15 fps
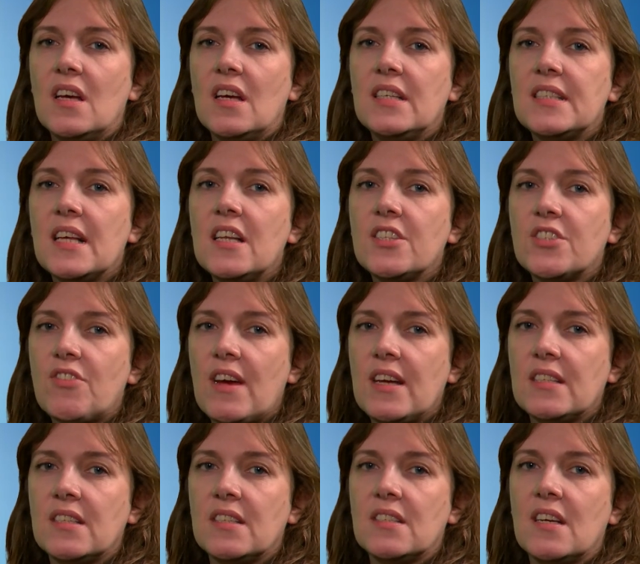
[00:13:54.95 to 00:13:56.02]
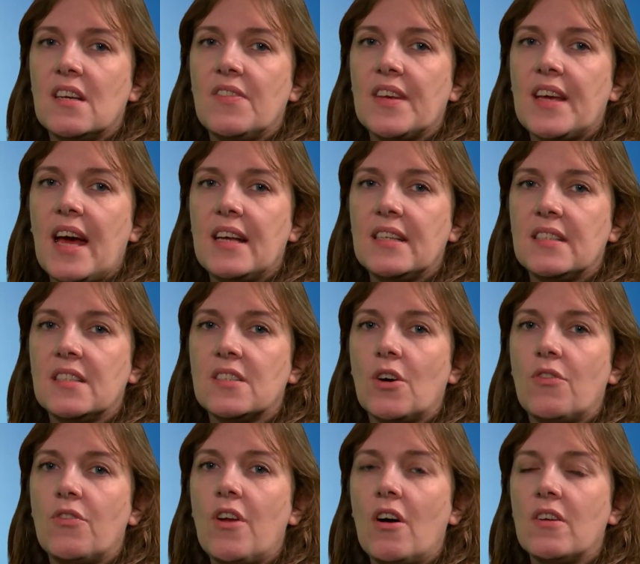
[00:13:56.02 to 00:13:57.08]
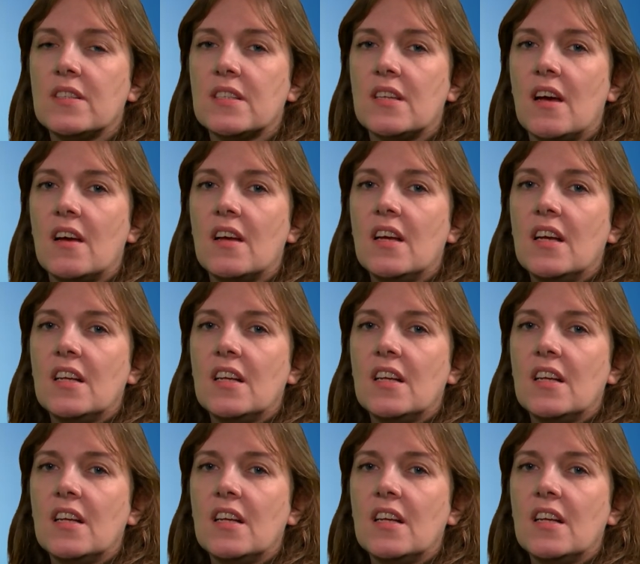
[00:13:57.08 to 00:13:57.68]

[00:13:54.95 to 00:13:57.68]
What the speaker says: is illustrated in the cases of Lansner